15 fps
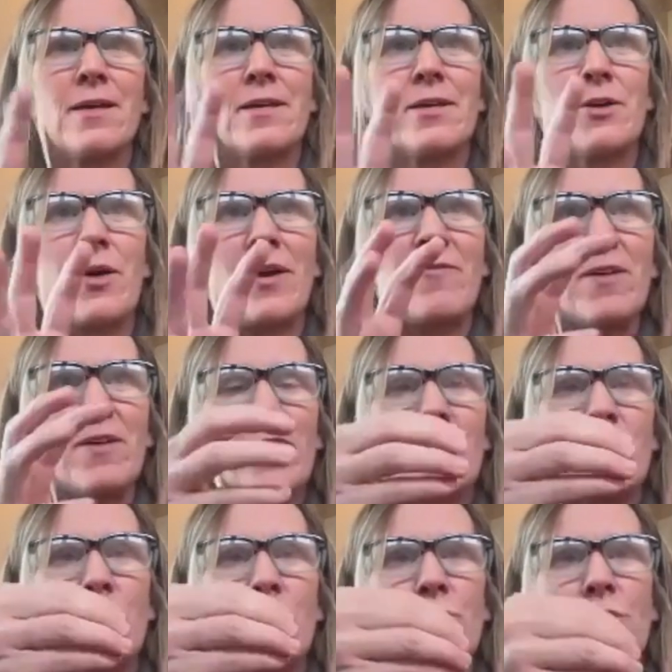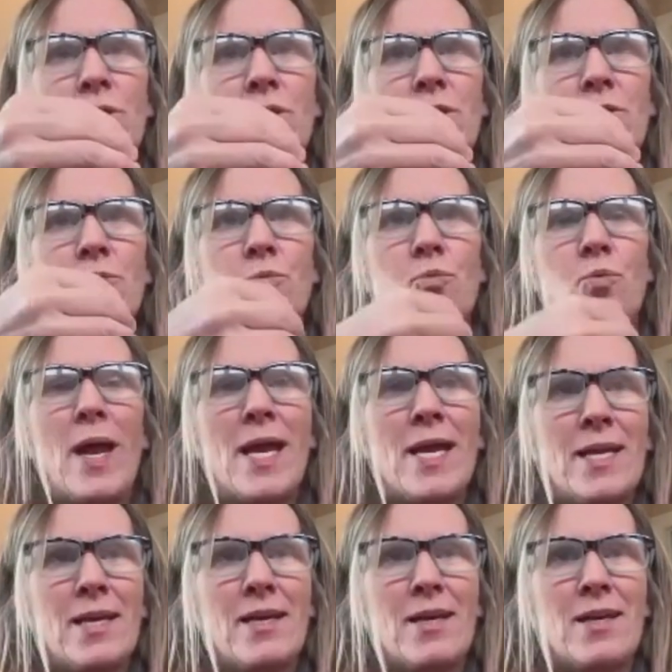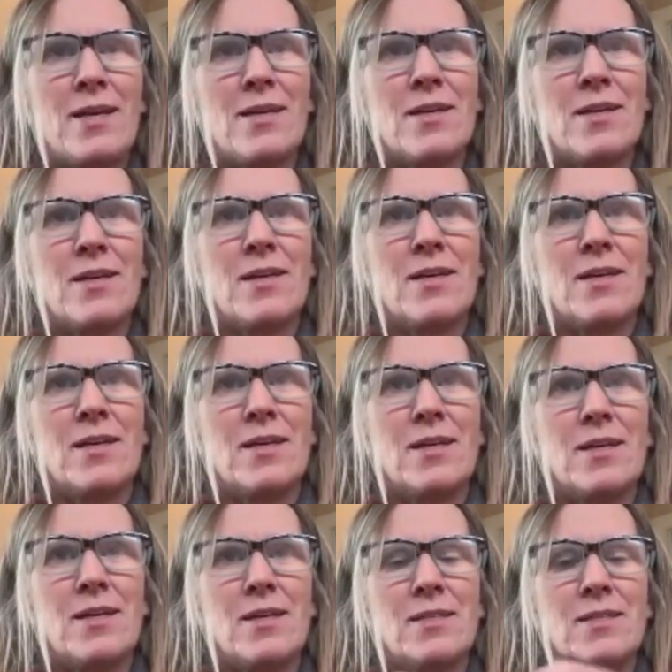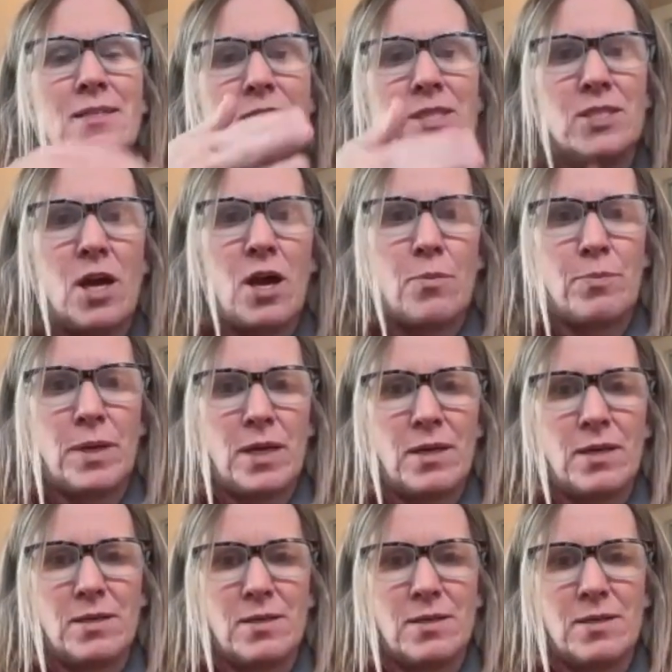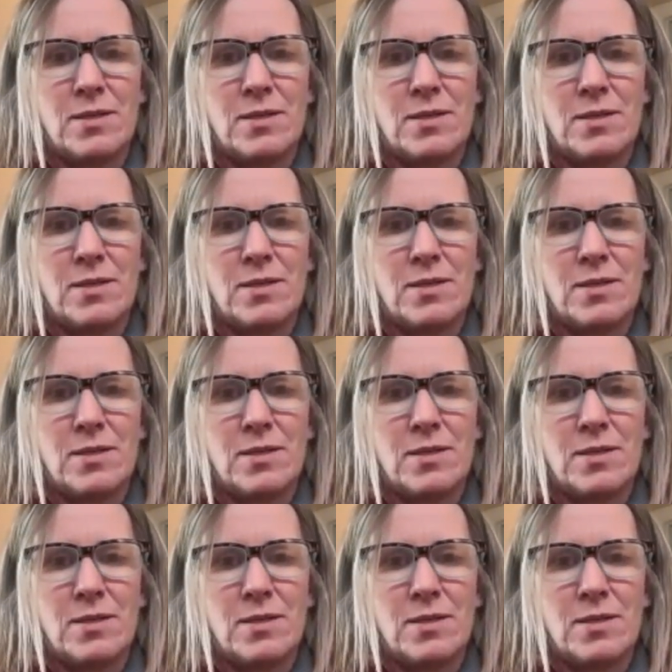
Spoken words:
I feel like the waiting is the stopping.